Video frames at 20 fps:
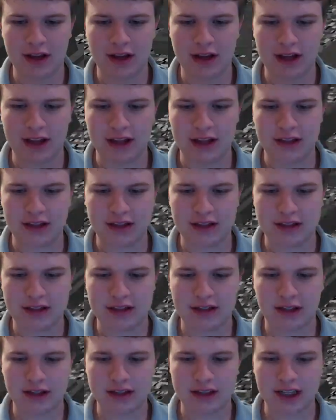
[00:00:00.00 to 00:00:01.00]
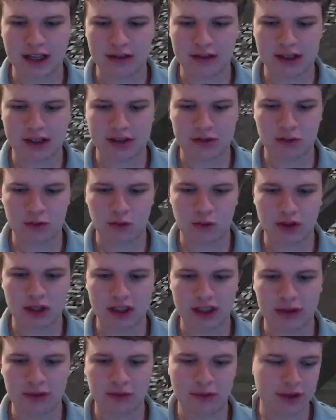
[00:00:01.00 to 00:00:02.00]
And it starts out this
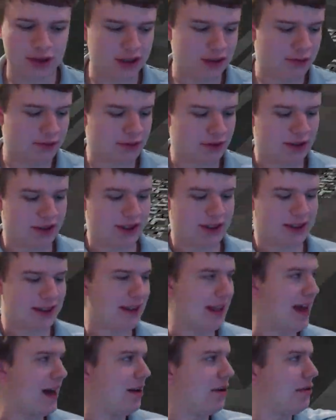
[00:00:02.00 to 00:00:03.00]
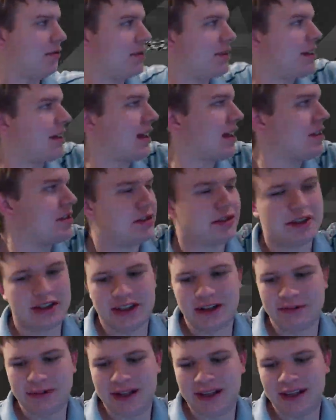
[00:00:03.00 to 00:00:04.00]
really loud, which I gotta turn
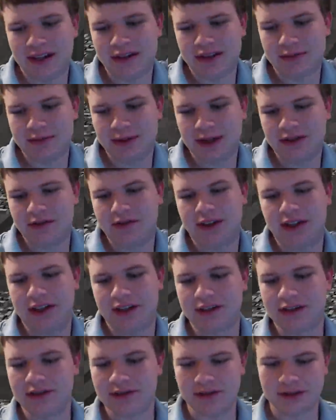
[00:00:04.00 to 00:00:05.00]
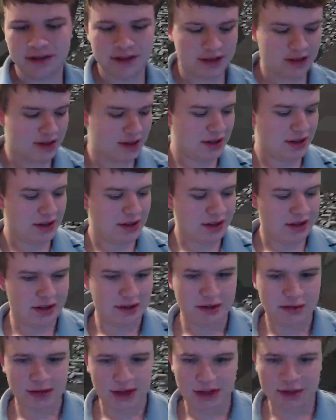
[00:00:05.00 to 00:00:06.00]
down my little speaker over here.
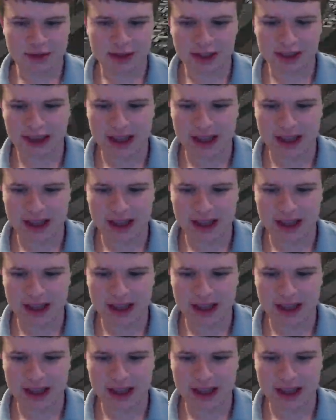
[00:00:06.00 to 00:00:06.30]
Really